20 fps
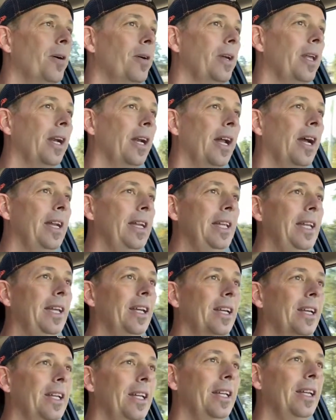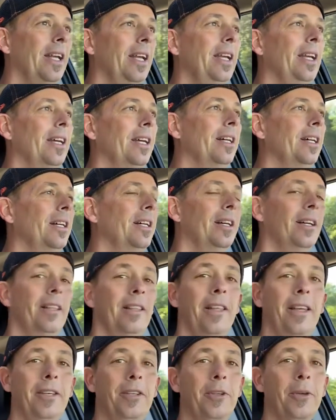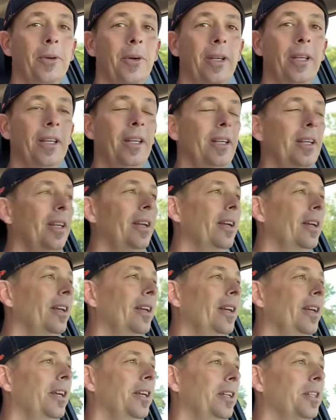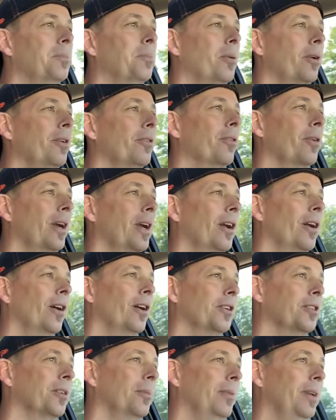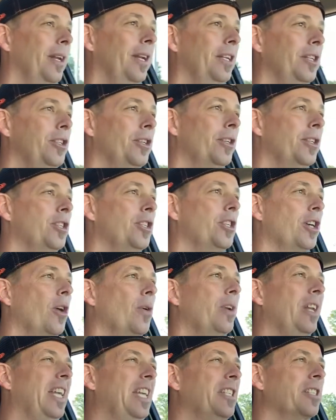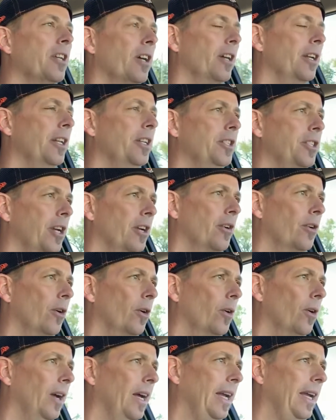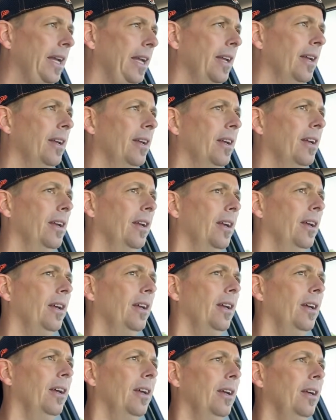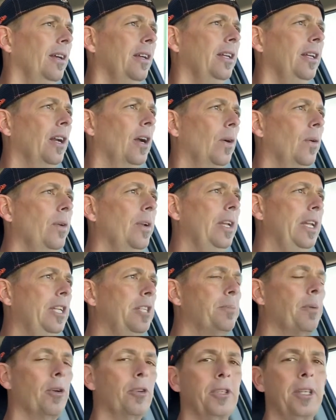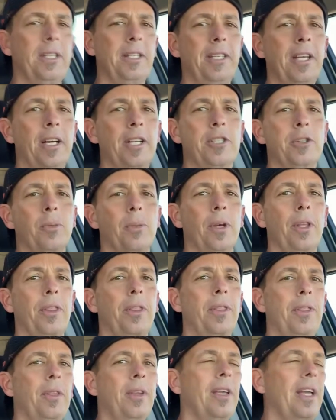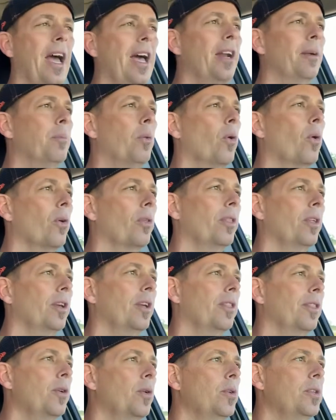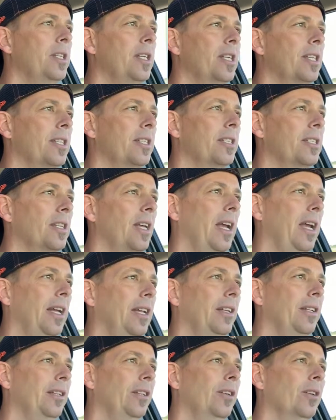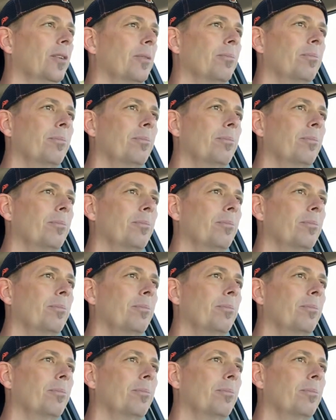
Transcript: get an idea and they do it, it's pretty freaking awesome. And it should show Nissan in general, hey, Nismo's in touch with kind of more of the enthusiasts, and you're